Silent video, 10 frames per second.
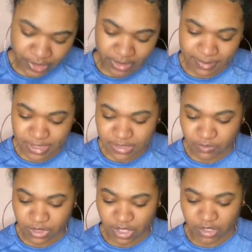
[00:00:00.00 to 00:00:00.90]
let me just
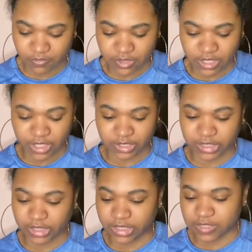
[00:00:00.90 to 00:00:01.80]
read off the
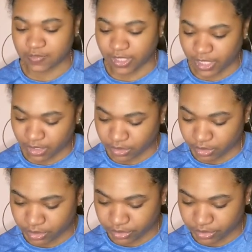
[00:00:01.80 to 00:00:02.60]
ingredients for y'all.